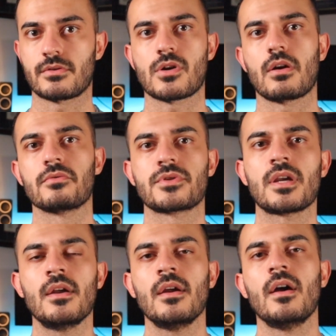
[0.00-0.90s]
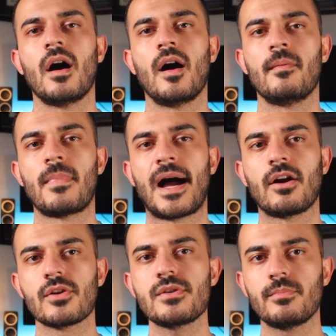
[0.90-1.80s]
charge. I
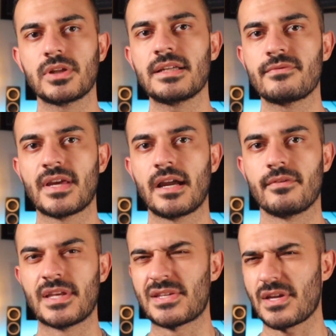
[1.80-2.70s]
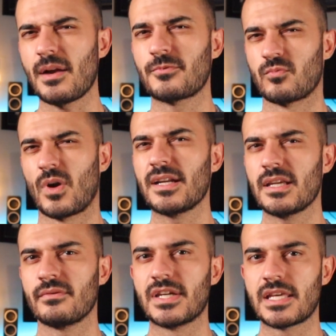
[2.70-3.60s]
also believe that they stopped
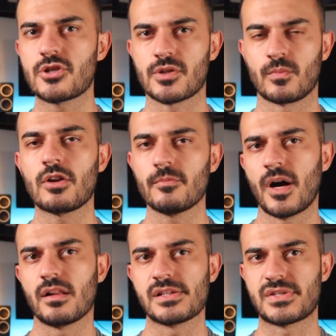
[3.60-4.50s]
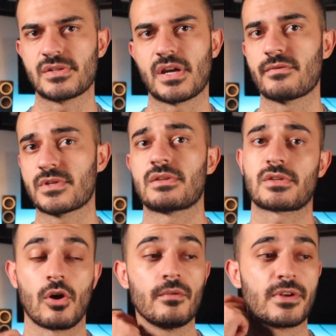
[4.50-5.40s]
writing vacation rental policies ever since
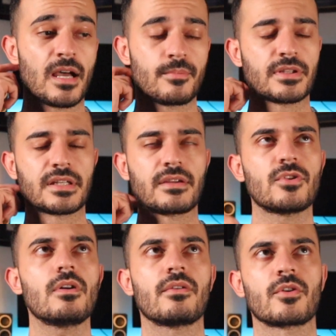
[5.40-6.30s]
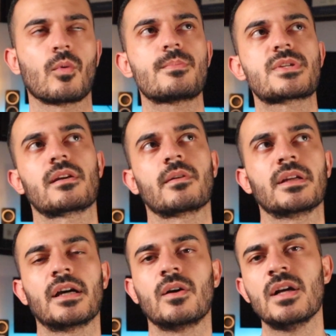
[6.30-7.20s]
COVID happened. Like if you go on their website right
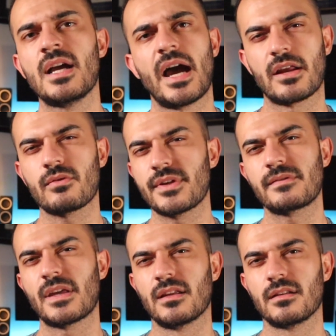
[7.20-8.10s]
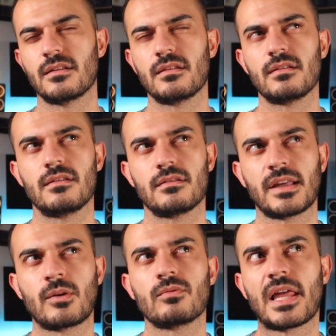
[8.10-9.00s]
now, I don't think that,
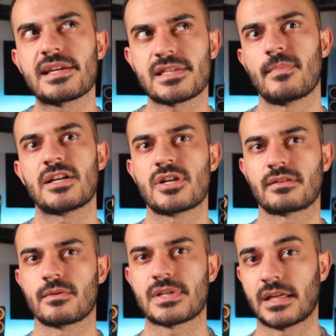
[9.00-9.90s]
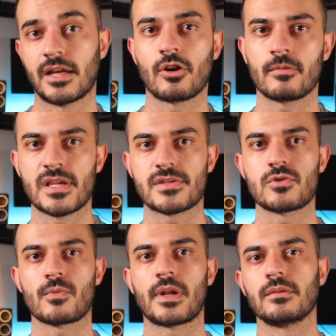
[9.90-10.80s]
like last time I checked, there was like an error
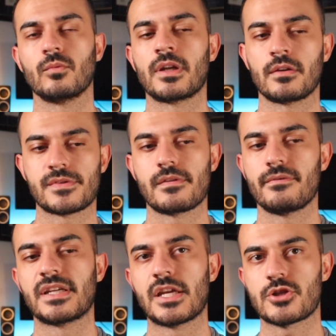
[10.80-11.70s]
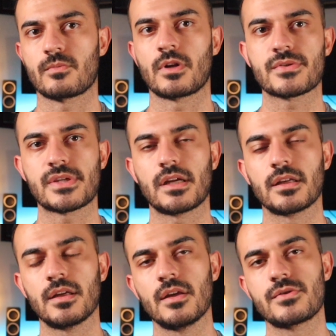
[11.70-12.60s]
message when I went onto the vacation rental side.
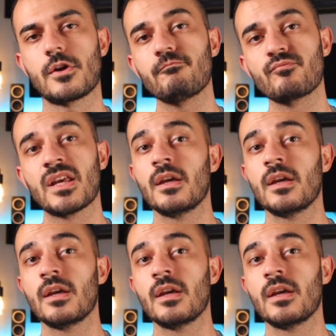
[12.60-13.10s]
So